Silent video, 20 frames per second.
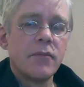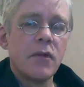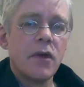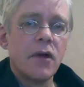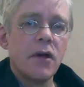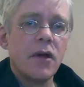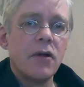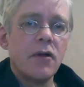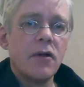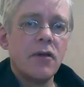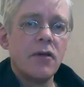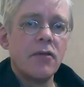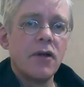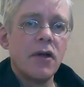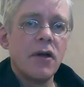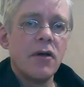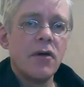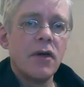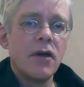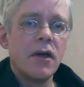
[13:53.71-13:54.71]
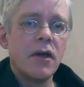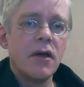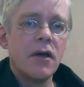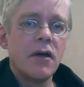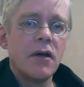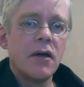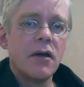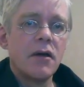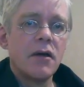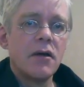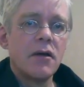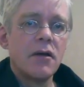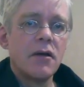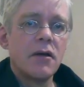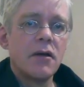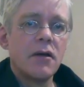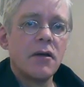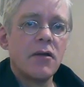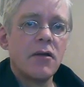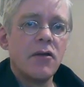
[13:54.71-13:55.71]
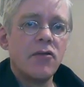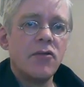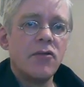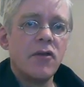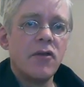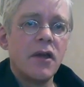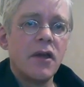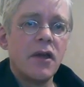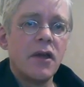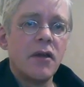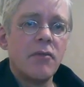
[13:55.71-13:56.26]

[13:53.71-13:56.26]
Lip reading: and you have a note here, G,